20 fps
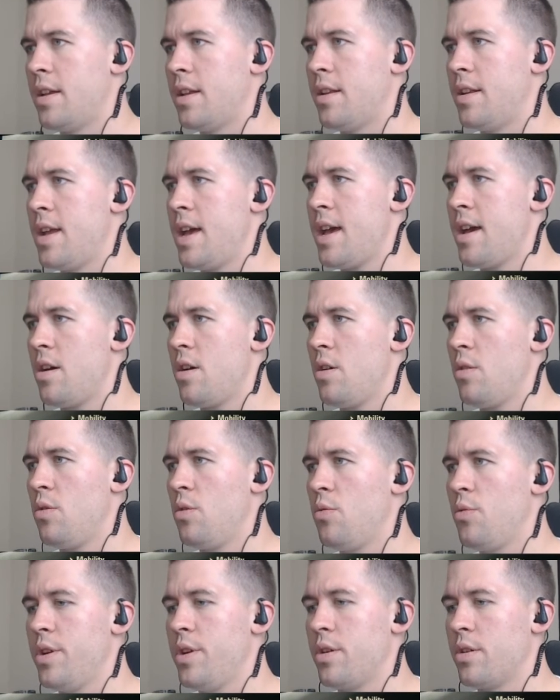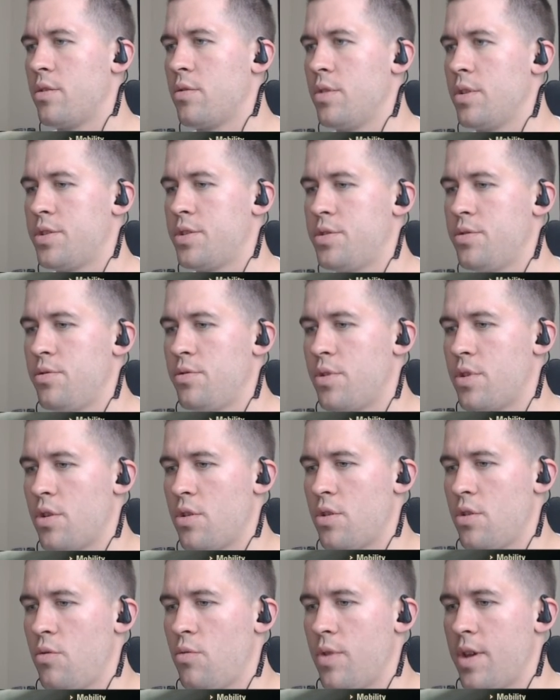Now we are going to
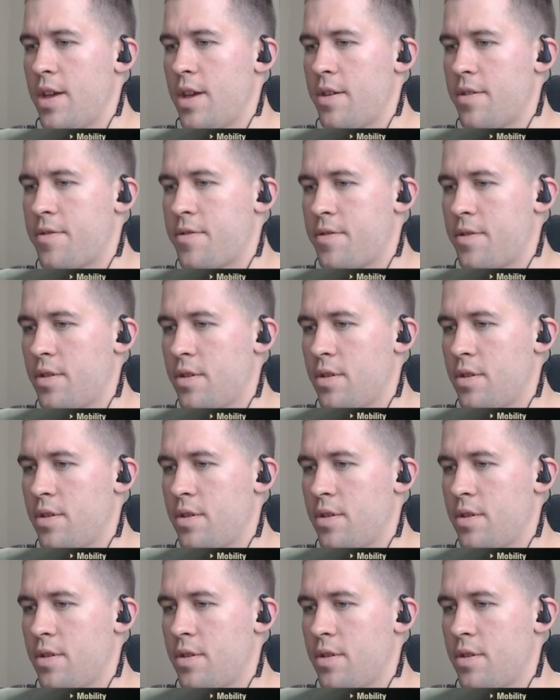go with...